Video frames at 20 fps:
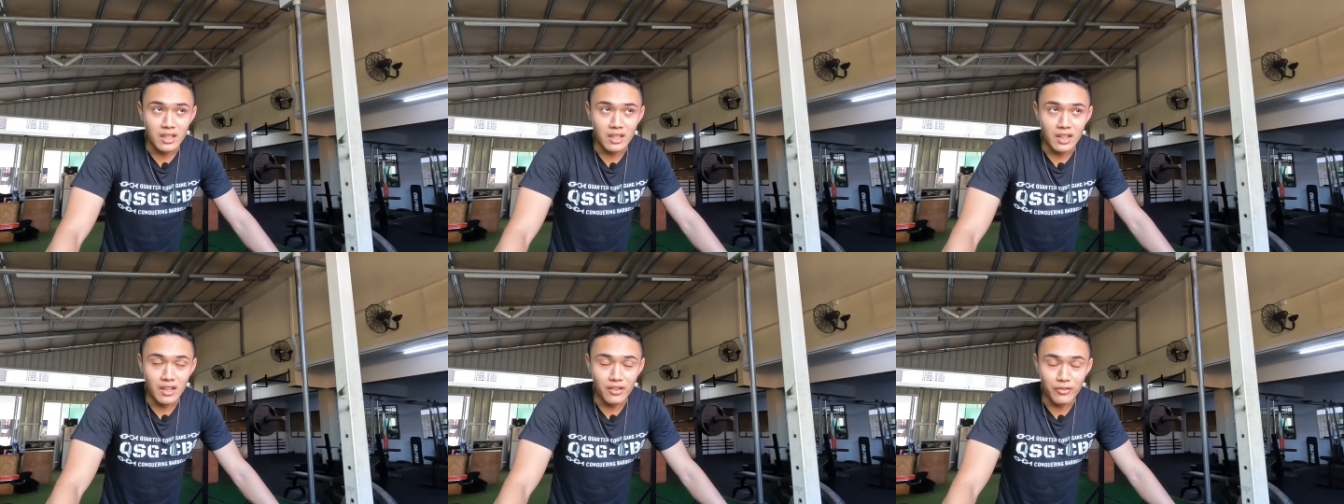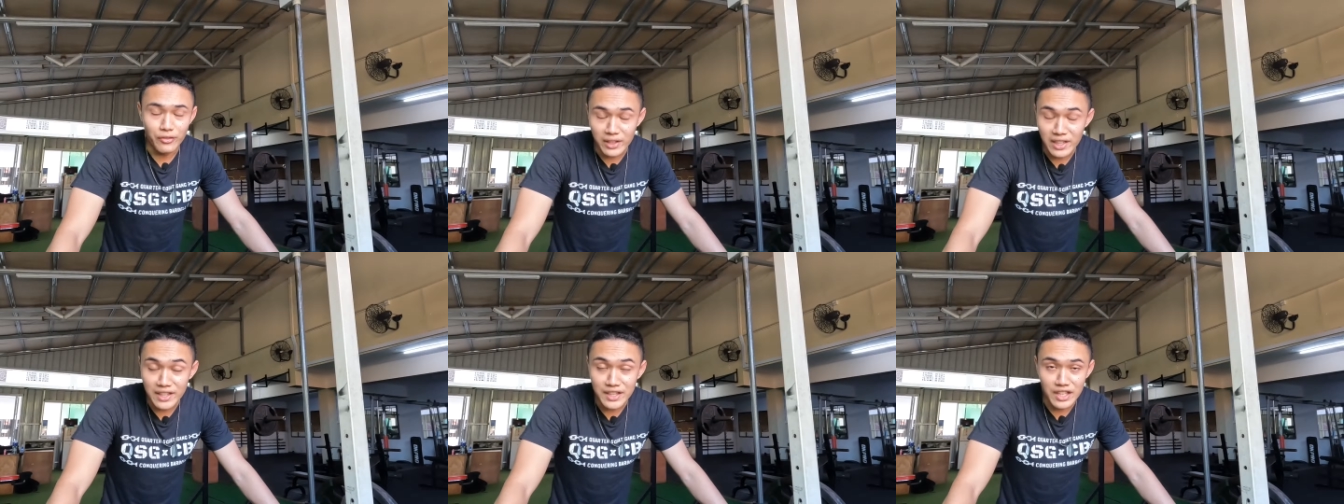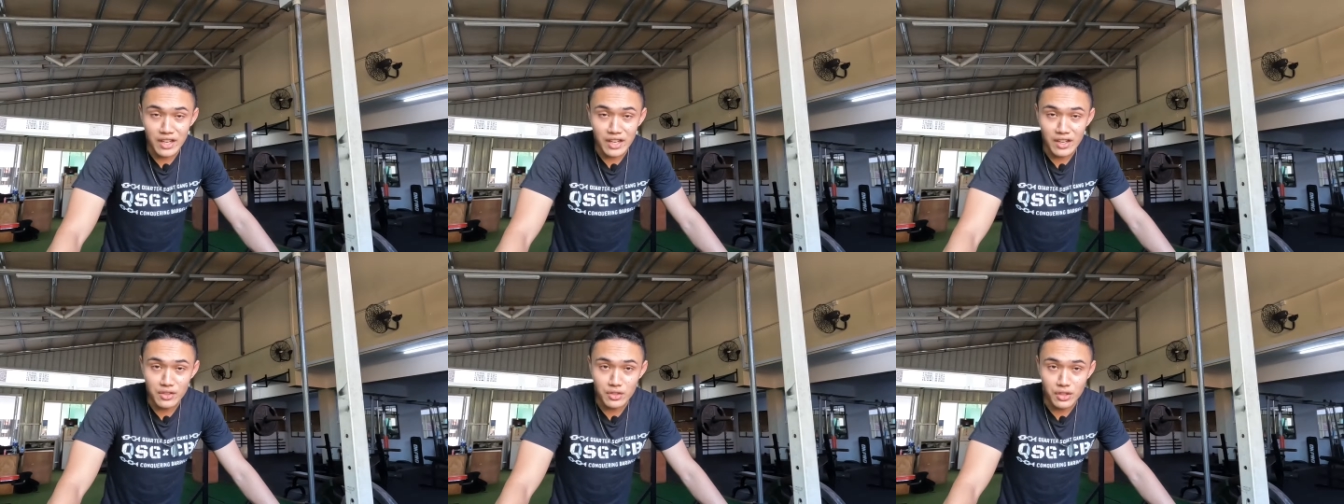uh, fill
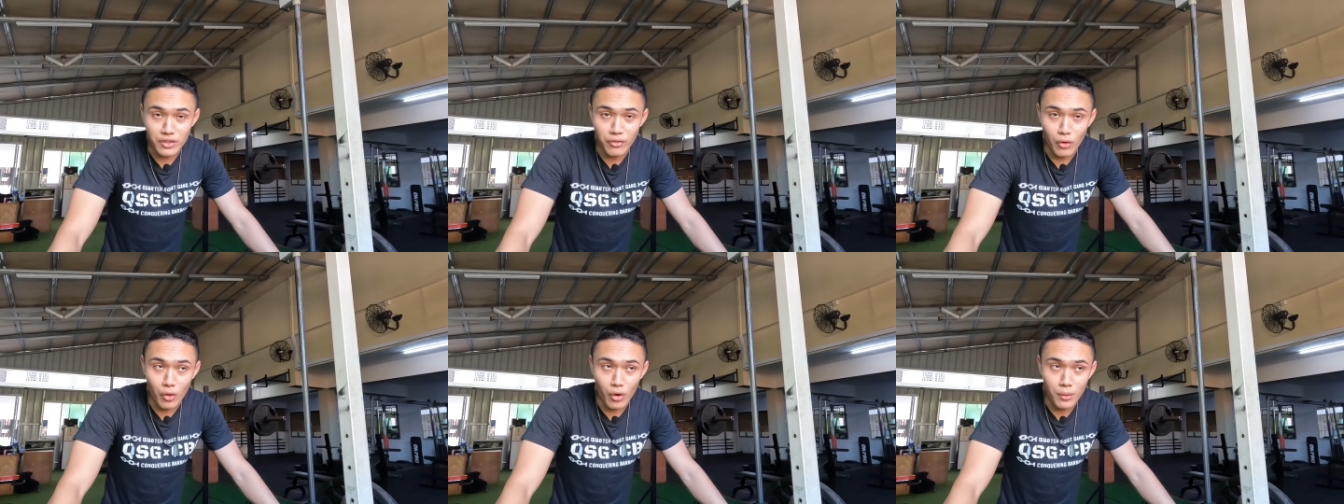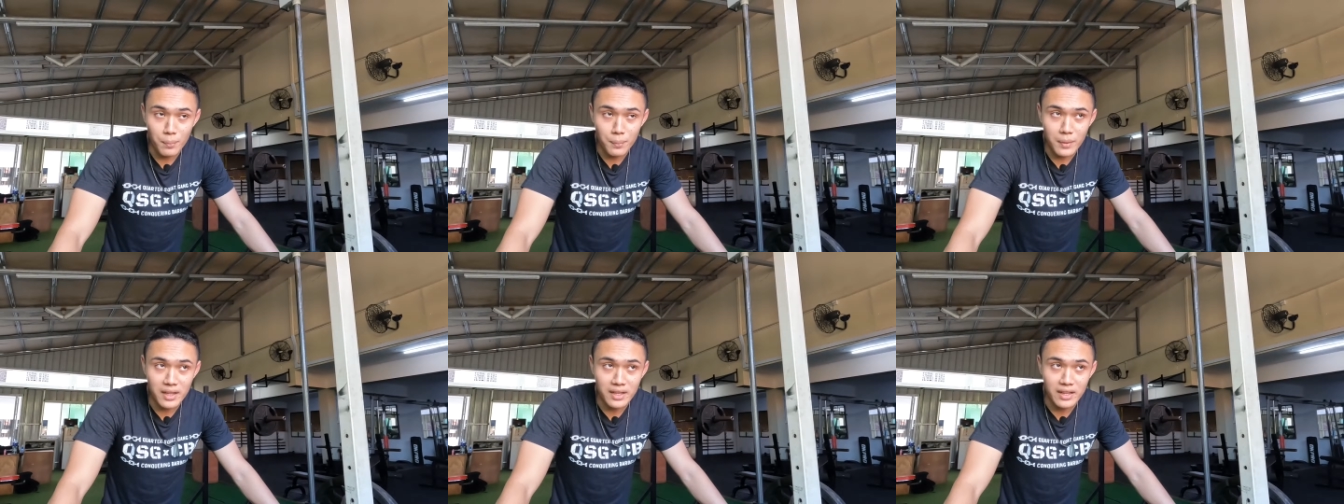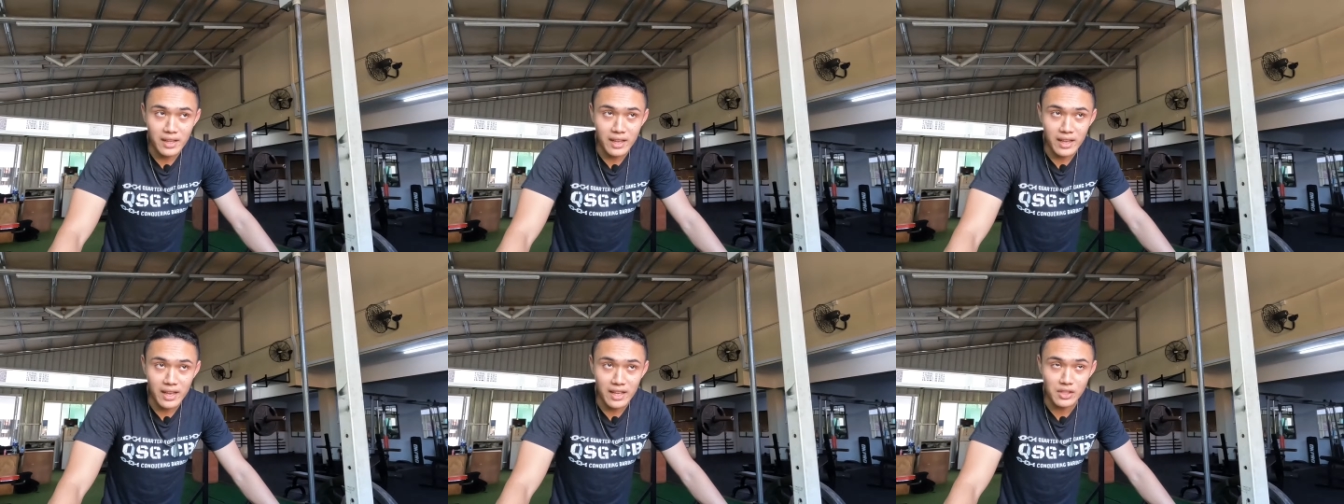in the entry form,
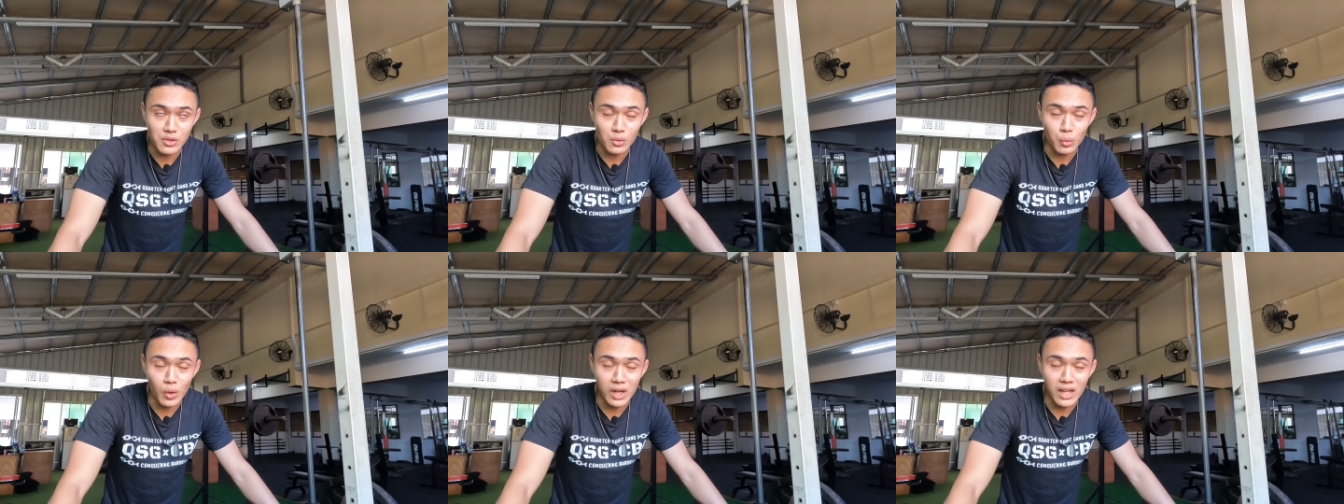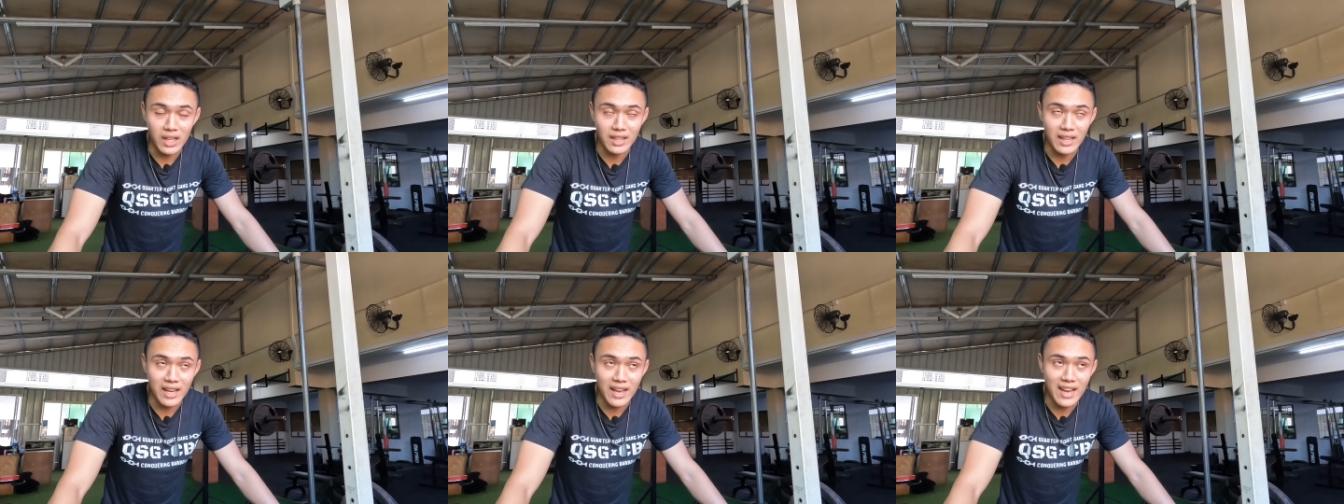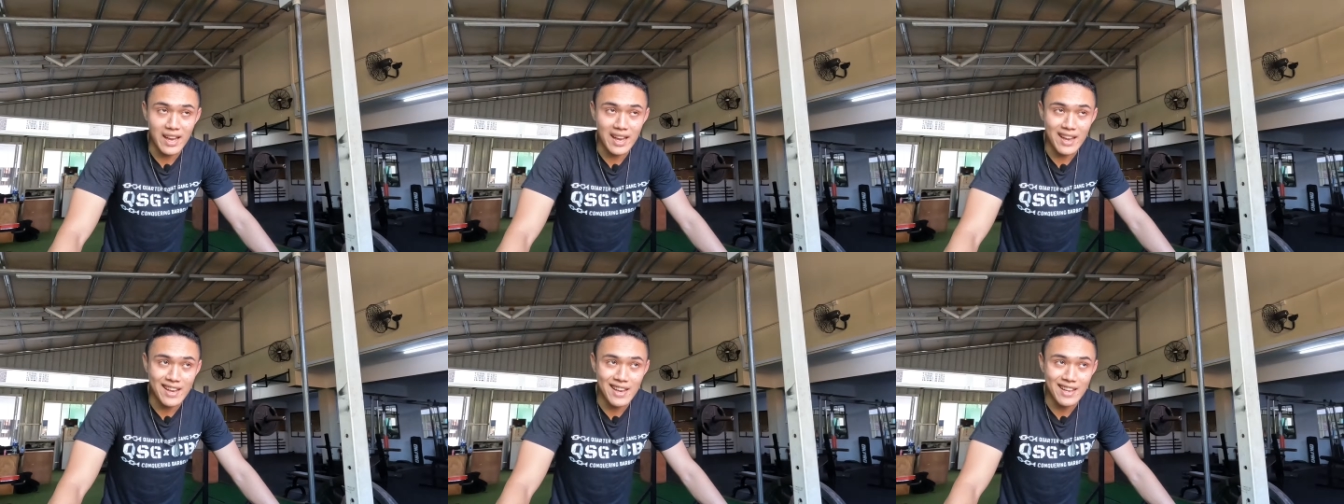as
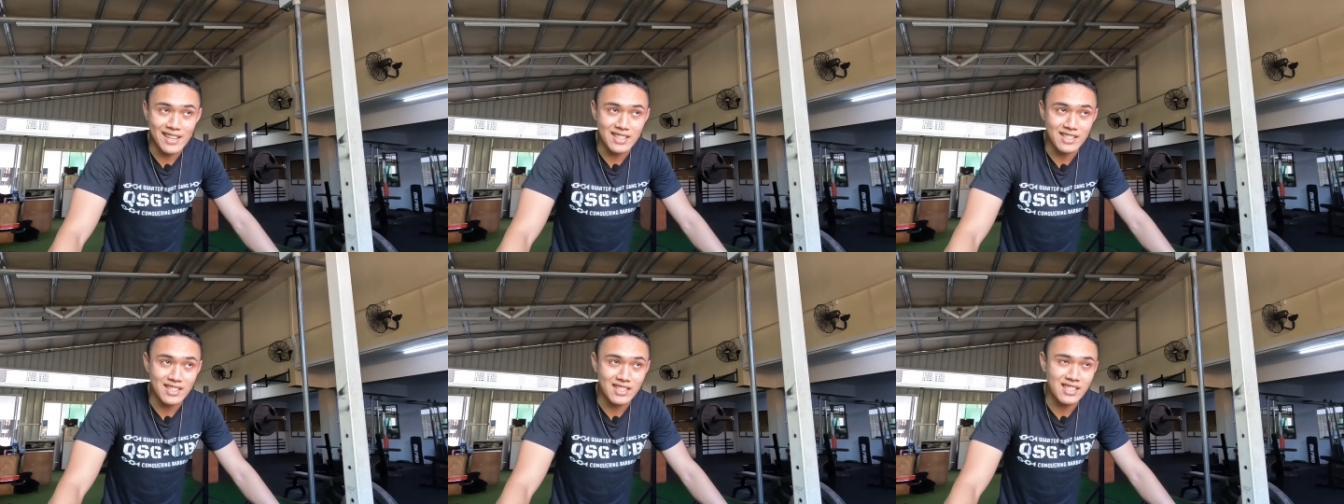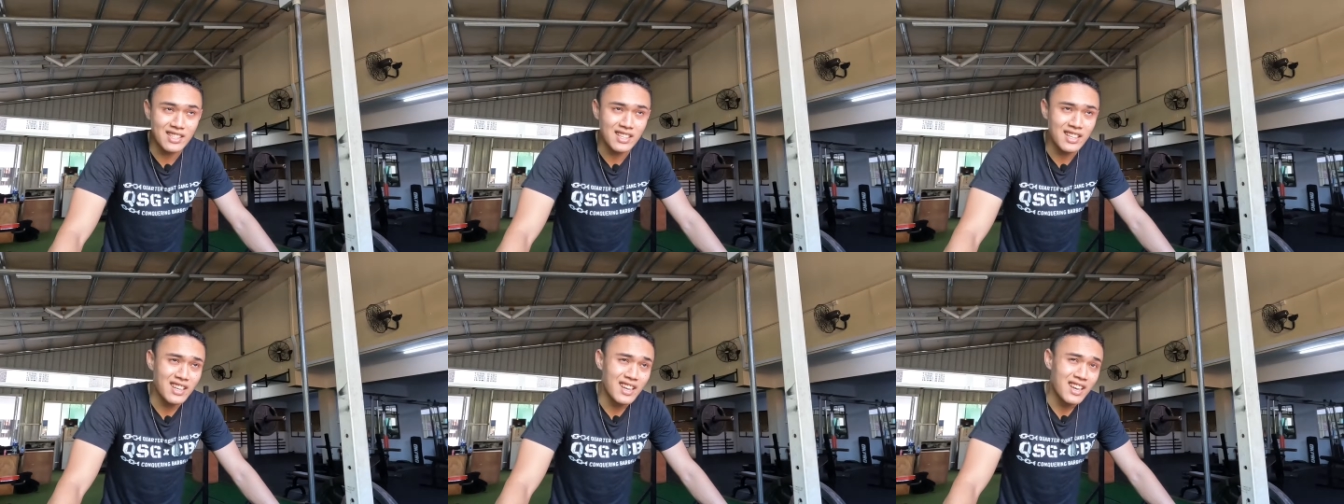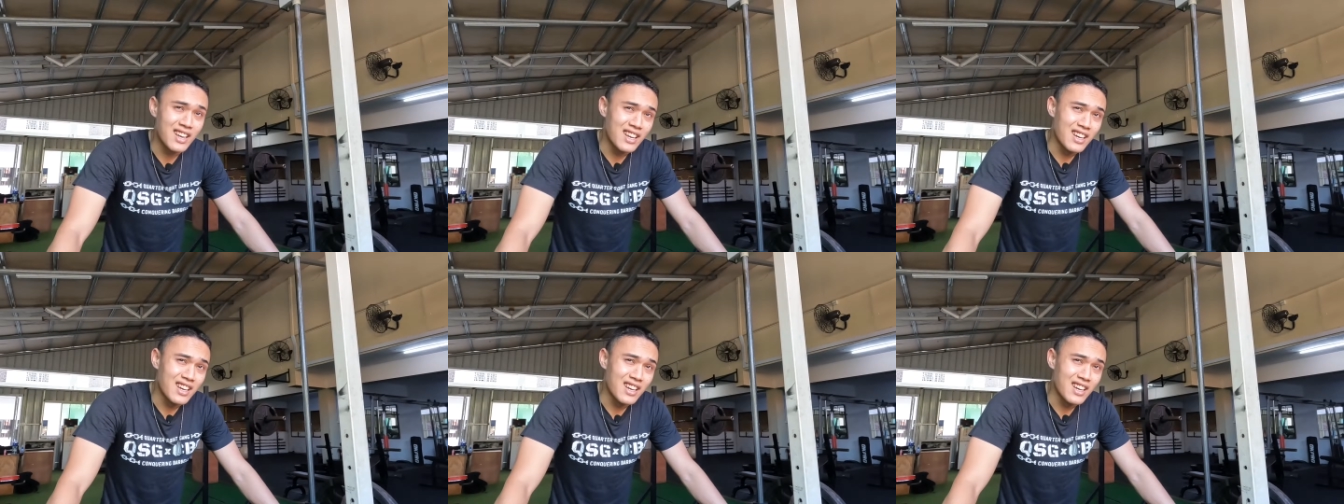well as,